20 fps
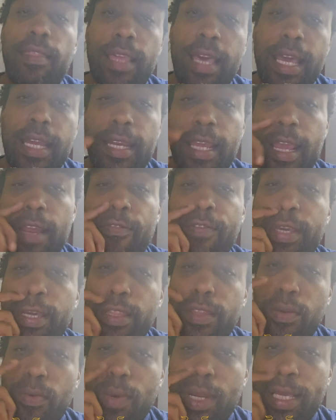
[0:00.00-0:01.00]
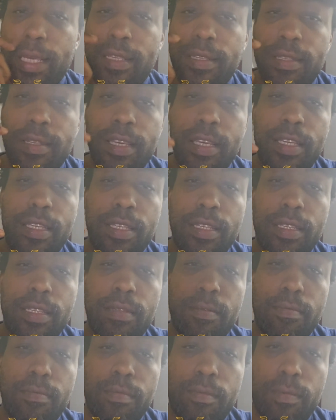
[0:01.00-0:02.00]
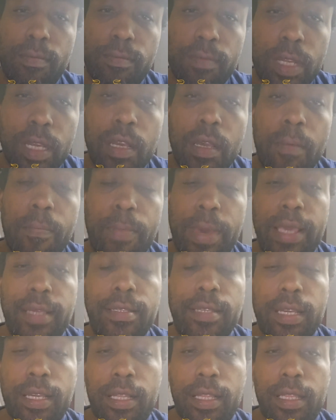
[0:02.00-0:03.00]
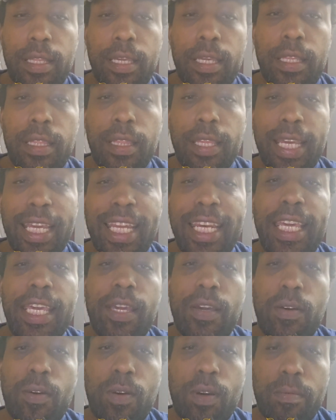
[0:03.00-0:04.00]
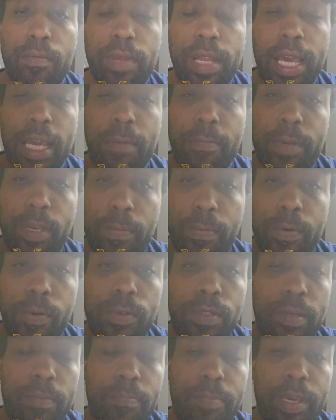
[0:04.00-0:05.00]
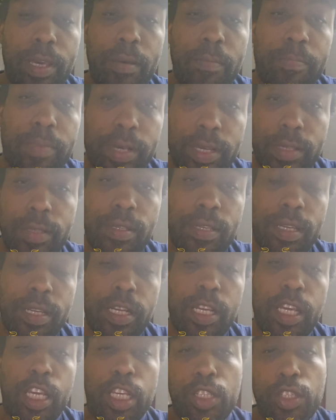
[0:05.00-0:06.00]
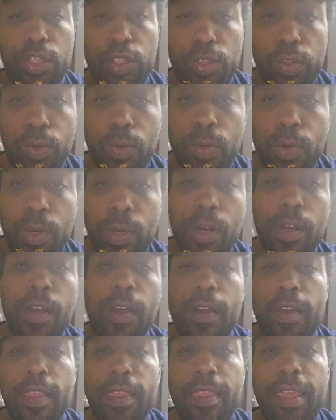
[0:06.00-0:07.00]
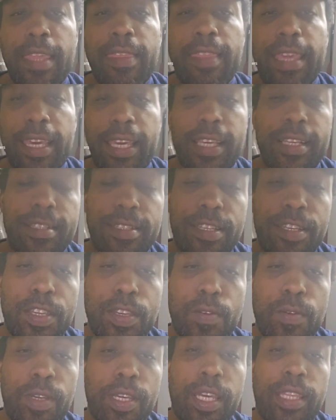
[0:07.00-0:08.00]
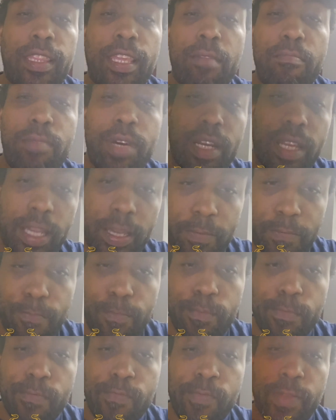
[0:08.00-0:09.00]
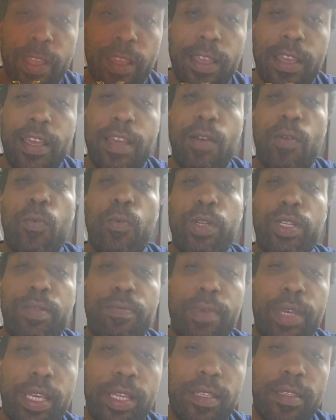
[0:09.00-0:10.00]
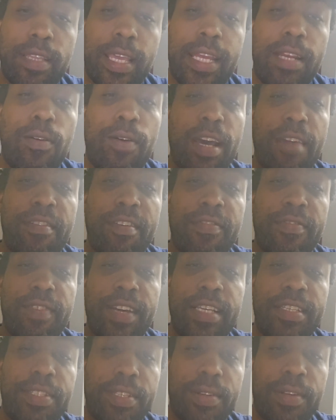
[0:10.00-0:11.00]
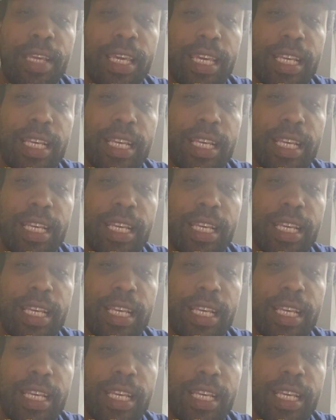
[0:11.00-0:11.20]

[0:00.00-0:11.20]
that every other race is basically leaning on black people to pimp us and ensure that they continue to get their money, which means they don't have a vested